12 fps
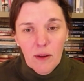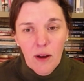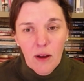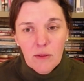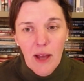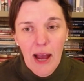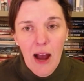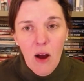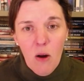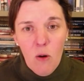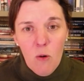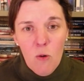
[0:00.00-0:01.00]

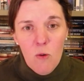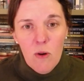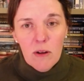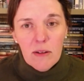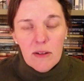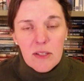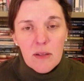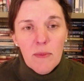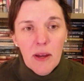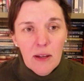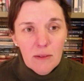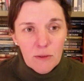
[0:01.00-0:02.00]
allow some
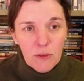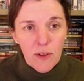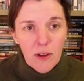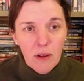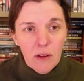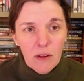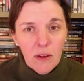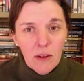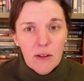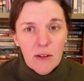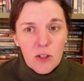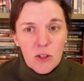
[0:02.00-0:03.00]
infill
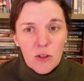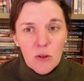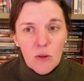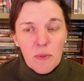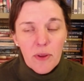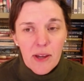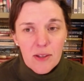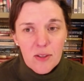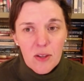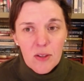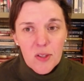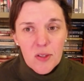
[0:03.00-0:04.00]
into
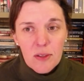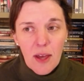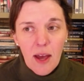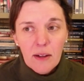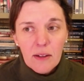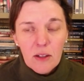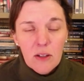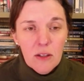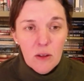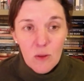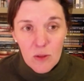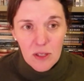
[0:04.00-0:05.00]
places that could
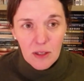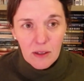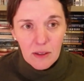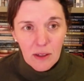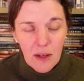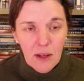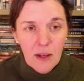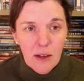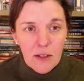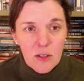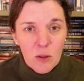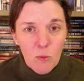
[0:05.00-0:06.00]
use it
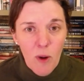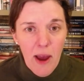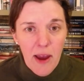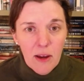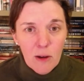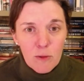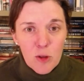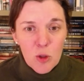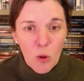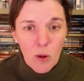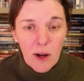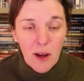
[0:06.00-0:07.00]
is a way of
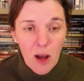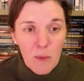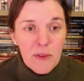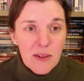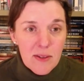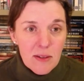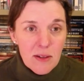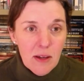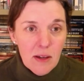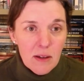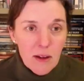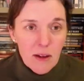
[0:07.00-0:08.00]
shoring up the
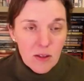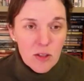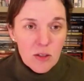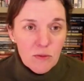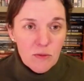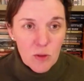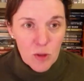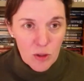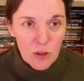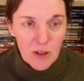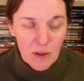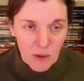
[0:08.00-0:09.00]
city against
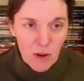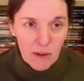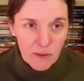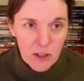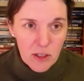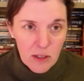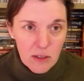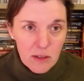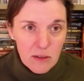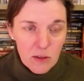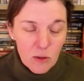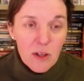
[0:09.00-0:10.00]
future demographic
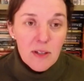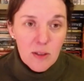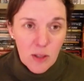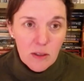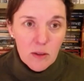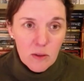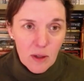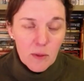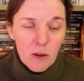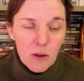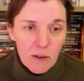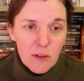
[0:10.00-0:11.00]
changes or continued
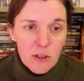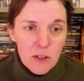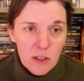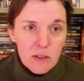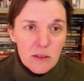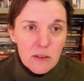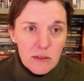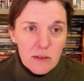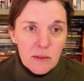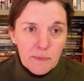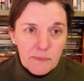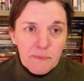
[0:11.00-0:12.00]
demographic changes.
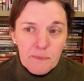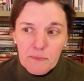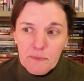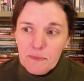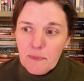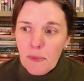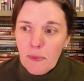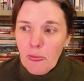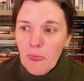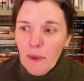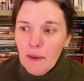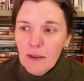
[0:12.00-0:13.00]

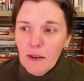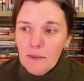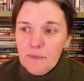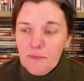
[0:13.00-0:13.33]
Yeah.